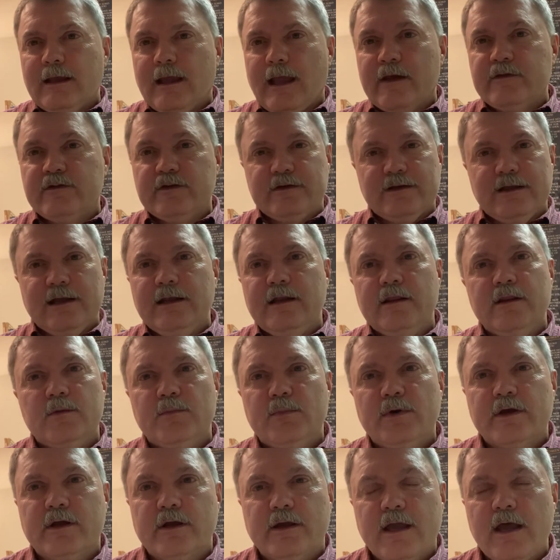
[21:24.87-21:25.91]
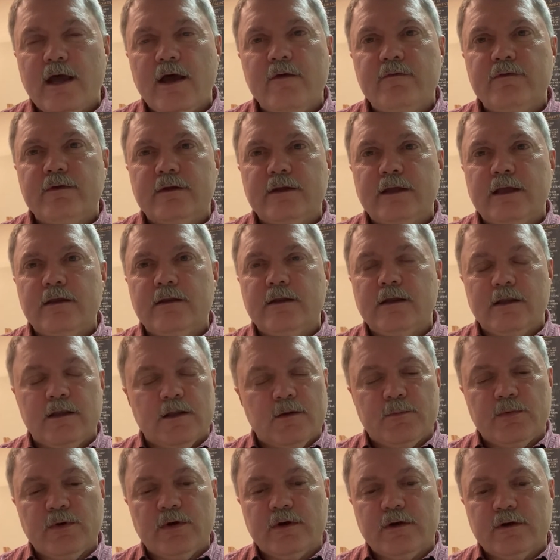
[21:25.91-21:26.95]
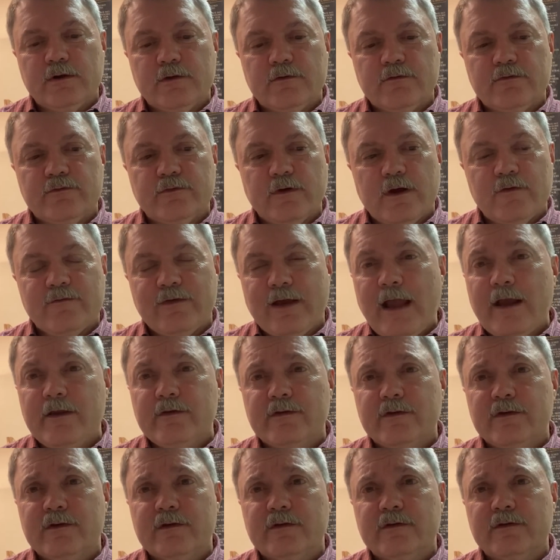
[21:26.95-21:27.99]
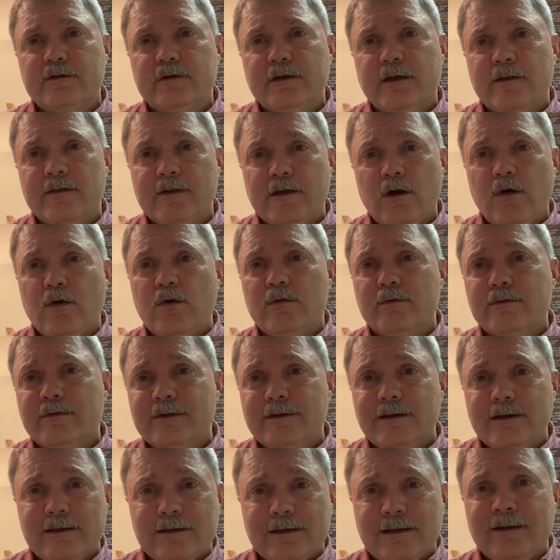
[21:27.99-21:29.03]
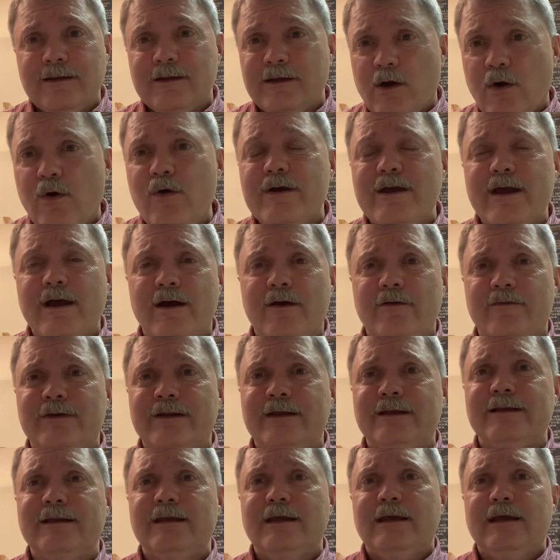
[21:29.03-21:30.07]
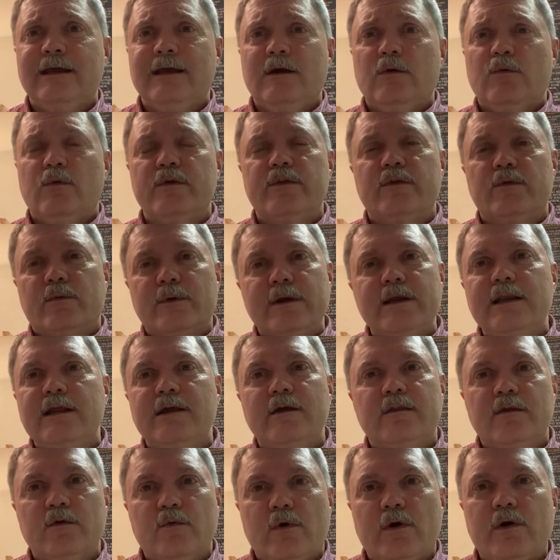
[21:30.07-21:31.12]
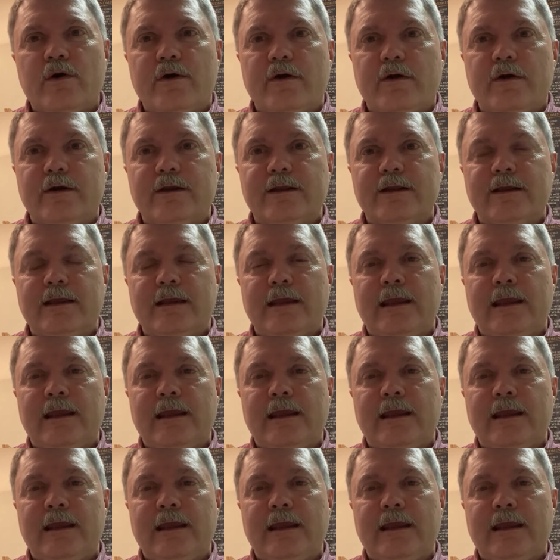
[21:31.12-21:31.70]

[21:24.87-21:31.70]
as it did in the book of covenant in the book of Exodus in the old covenant with the reading of the word.